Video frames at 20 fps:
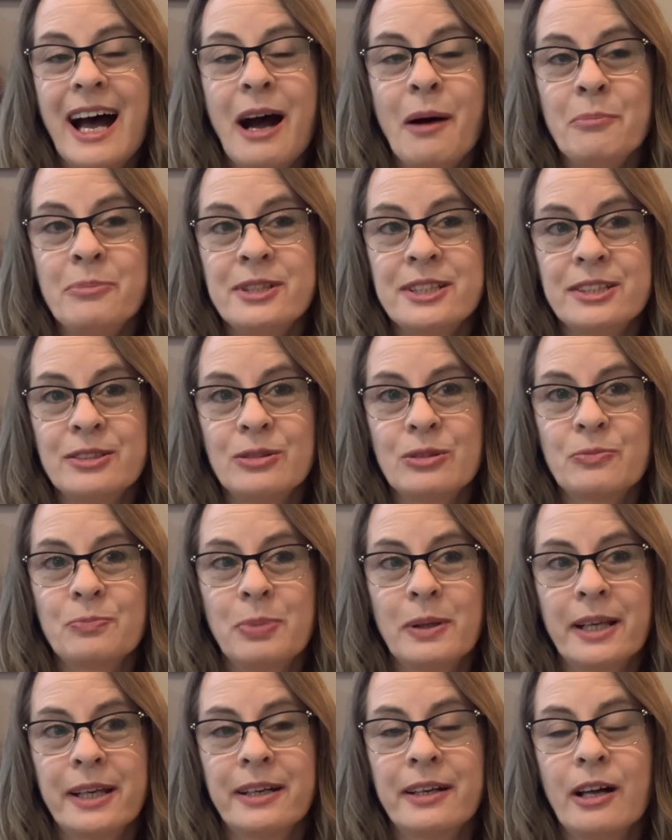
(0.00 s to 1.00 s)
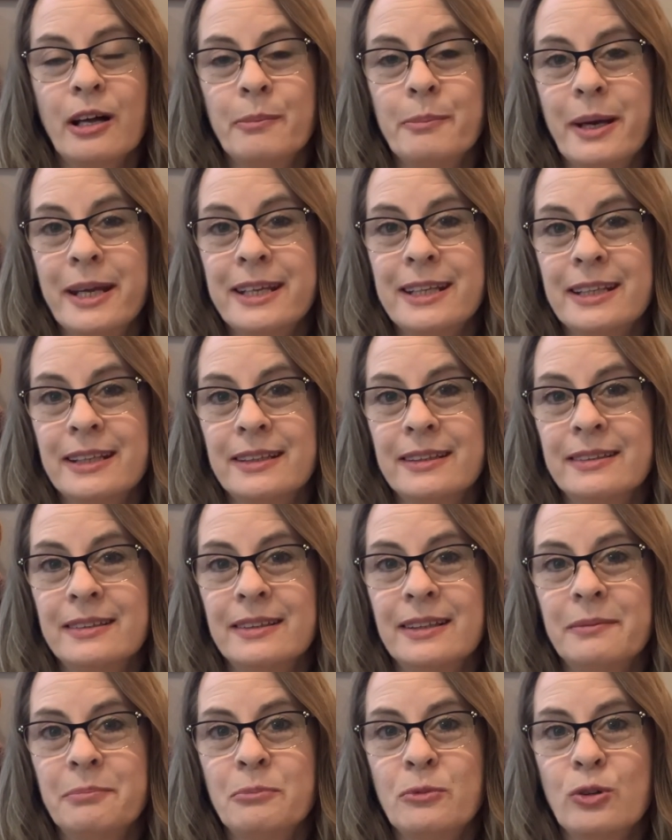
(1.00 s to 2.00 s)
I'm still planning on making
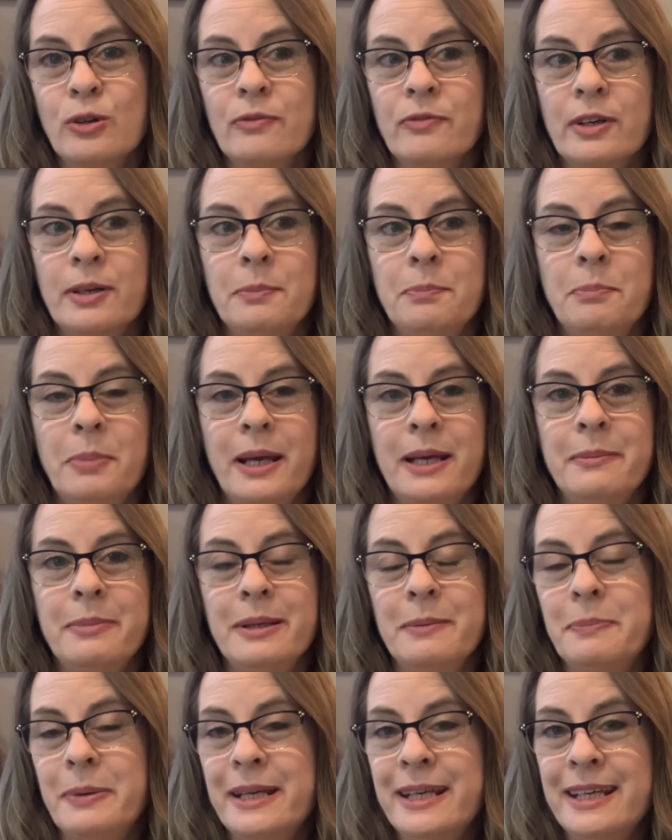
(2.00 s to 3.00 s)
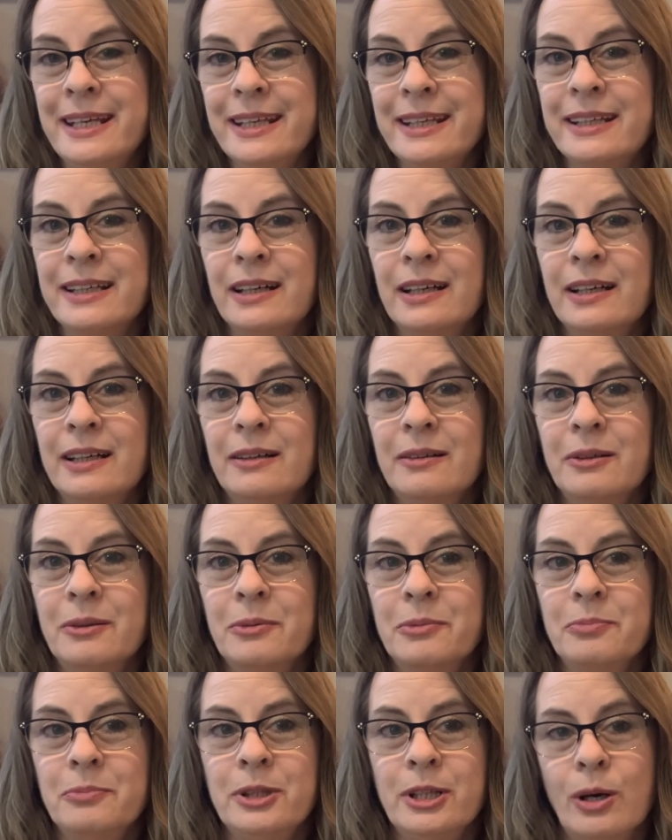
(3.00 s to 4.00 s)
more of a baby pink,
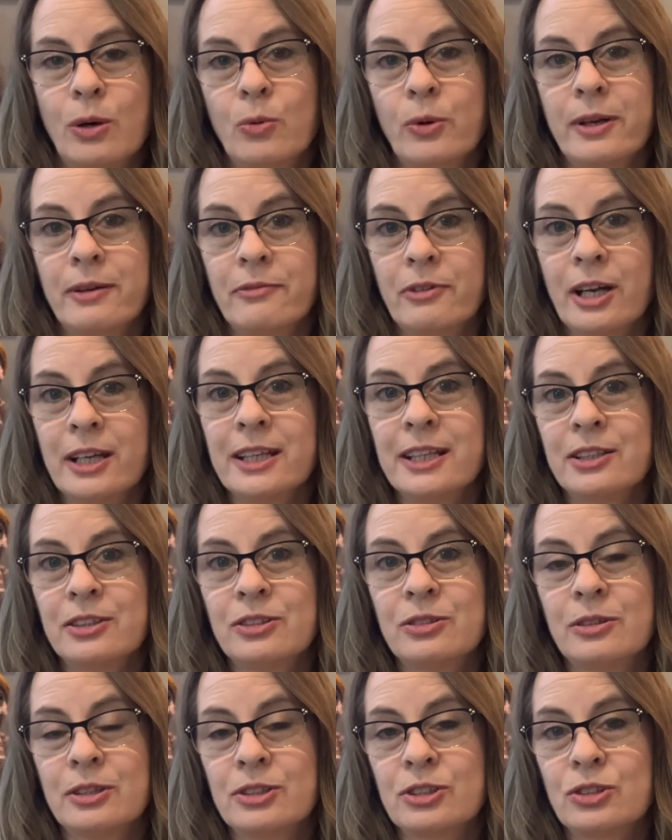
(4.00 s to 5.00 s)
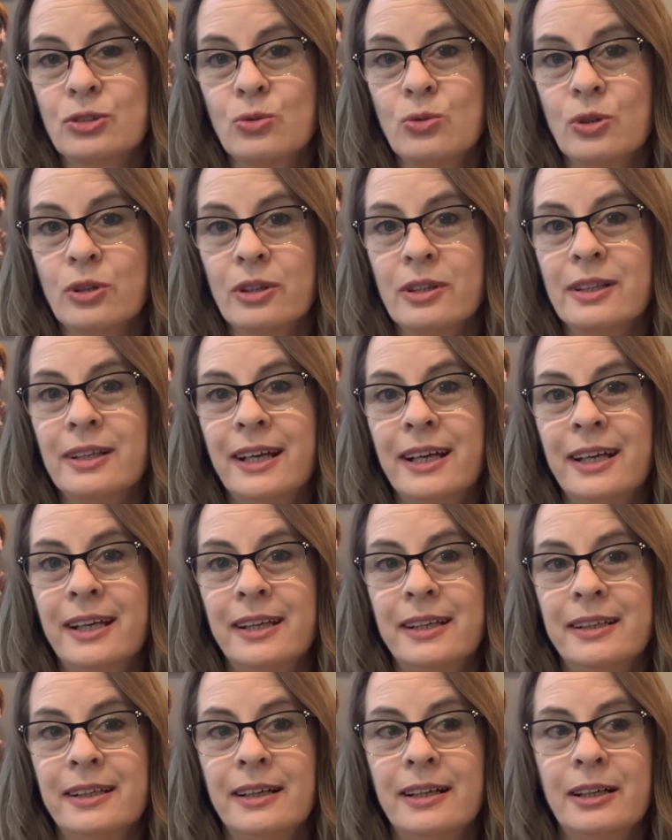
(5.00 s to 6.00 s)
you know, whenever I get to the store
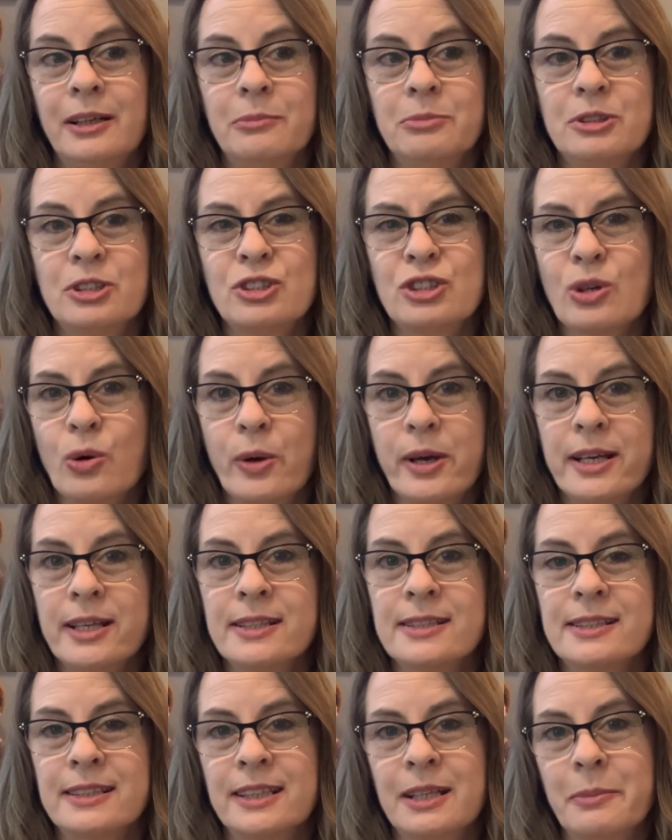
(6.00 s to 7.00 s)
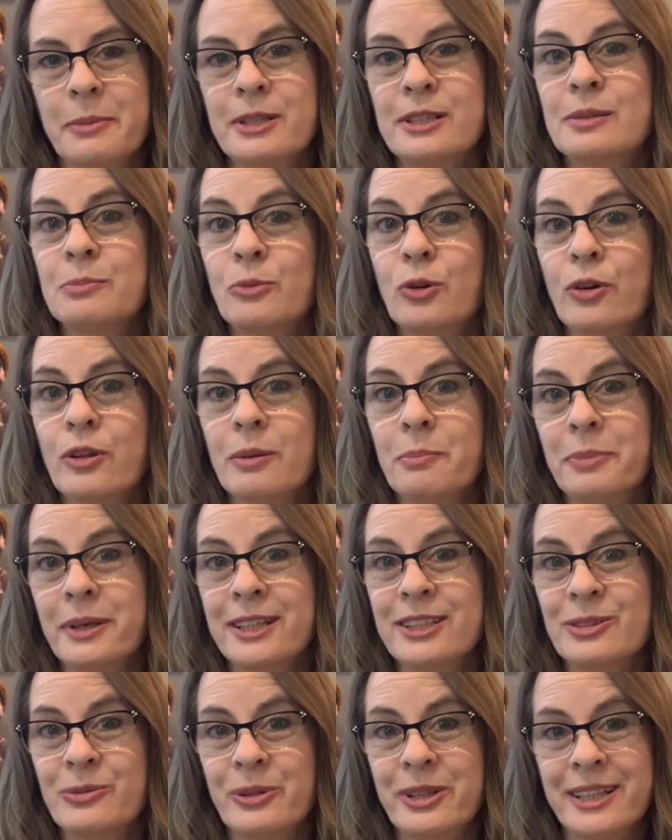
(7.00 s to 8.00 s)
and uh, to Joann's and get me some more of the
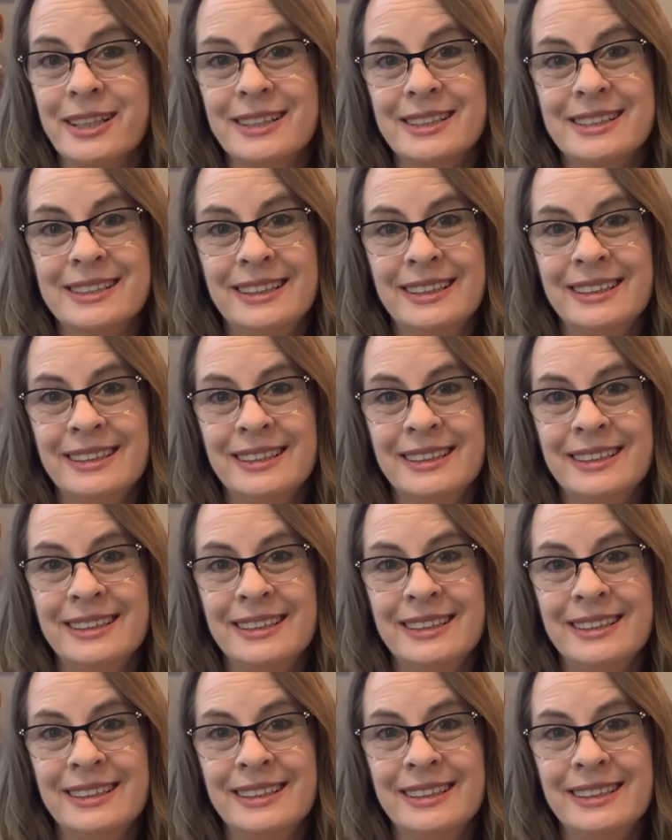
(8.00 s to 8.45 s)
Big Twist.